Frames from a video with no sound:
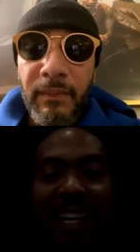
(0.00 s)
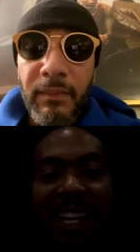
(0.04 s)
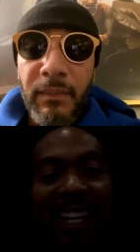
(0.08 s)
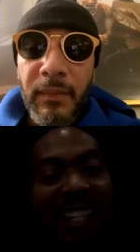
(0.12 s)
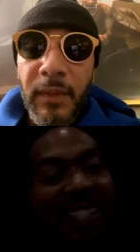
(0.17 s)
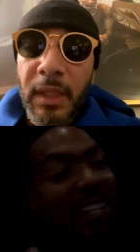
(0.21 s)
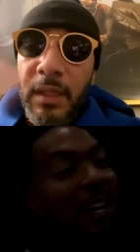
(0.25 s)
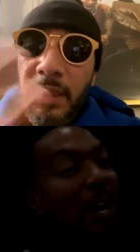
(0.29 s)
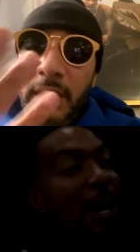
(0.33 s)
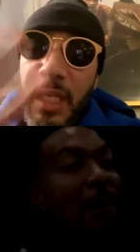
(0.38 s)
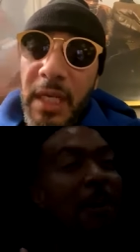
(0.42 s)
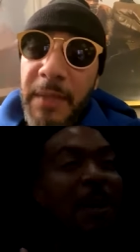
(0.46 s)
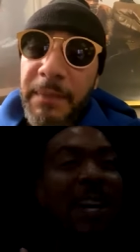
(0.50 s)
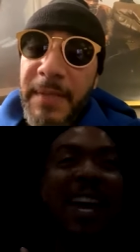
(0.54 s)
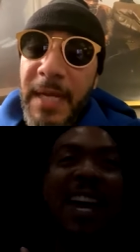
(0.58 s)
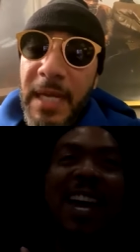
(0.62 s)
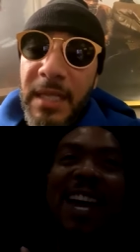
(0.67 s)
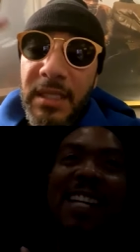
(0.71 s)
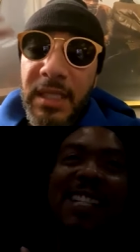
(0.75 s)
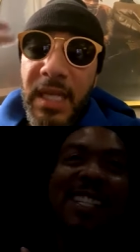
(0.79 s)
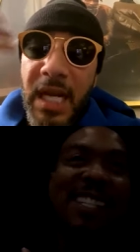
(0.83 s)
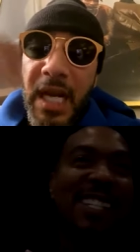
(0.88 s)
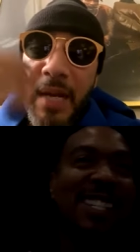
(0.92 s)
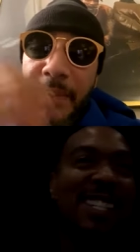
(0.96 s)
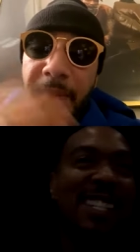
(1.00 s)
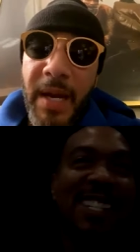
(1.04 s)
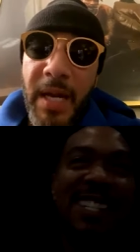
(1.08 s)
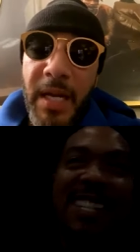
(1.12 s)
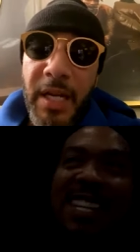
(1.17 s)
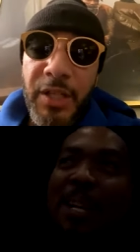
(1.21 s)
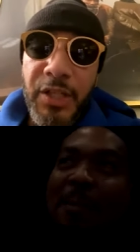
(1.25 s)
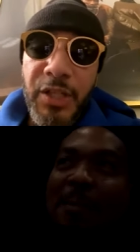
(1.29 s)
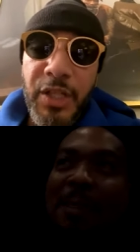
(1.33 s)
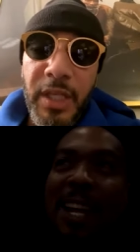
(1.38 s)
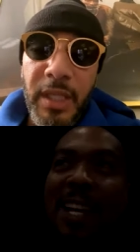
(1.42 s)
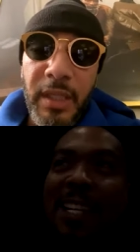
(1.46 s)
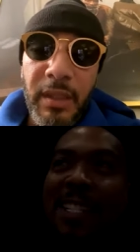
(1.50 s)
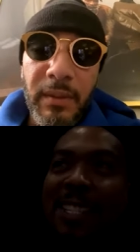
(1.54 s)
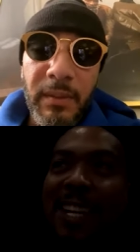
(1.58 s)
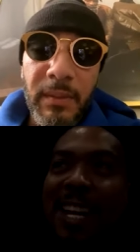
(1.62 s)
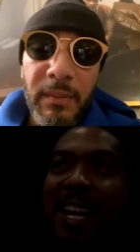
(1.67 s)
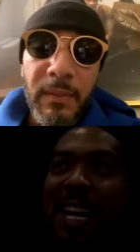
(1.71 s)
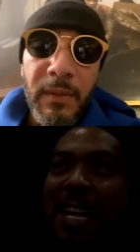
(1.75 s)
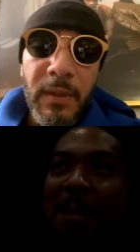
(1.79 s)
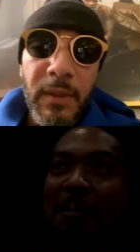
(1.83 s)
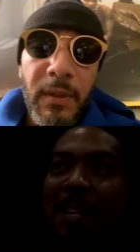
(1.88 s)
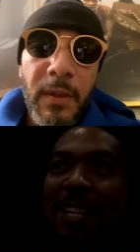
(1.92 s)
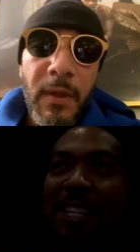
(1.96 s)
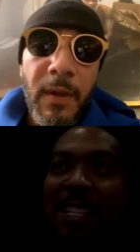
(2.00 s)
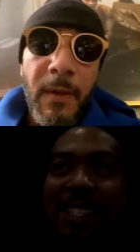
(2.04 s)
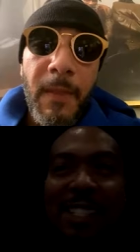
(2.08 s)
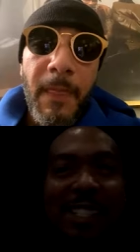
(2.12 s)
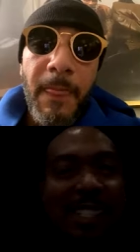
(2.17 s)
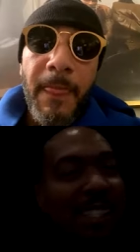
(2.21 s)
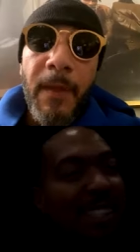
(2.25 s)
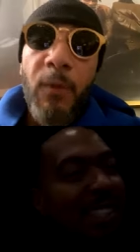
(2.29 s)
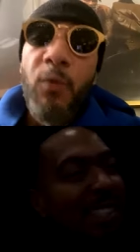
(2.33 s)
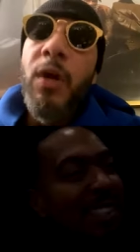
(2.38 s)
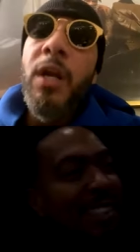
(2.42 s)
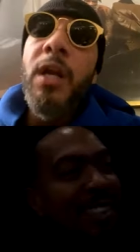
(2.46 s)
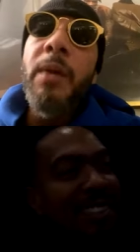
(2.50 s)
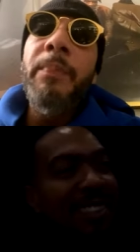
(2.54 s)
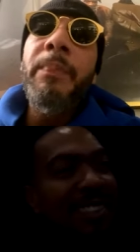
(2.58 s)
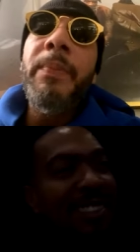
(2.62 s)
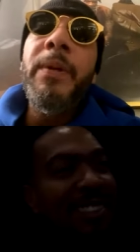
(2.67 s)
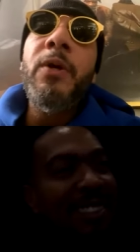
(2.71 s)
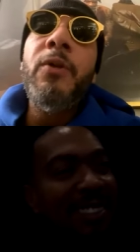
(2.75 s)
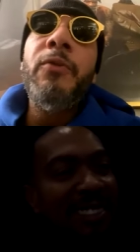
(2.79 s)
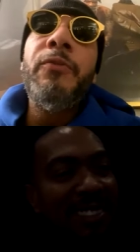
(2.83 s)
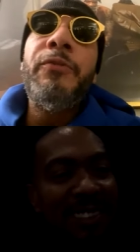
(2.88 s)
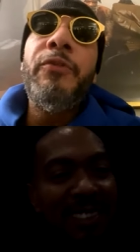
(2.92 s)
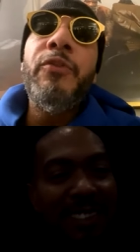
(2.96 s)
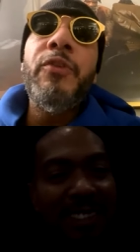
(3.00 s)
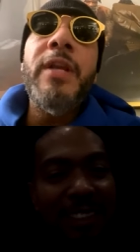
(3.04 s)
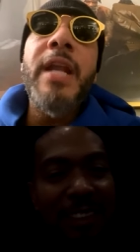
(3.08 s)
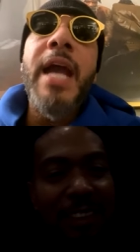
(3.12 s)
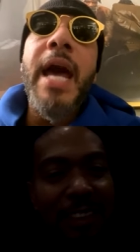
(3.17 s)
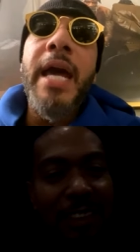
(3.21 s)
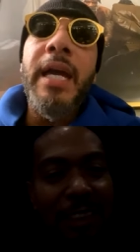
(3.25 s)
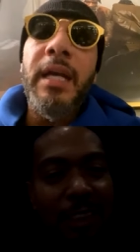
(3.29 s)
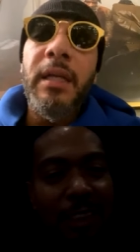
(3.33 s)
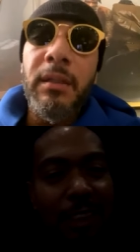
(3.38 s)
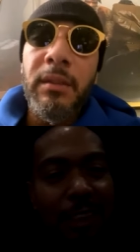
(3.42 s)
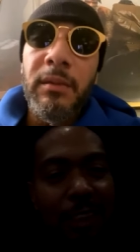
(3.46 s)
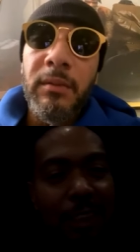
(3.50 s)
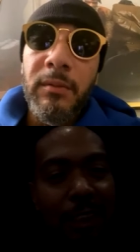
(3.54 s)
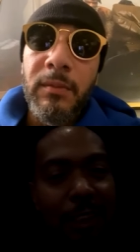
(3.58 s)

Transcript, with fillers: That's all Keep we that same energy. that same energy. What a beautiful night.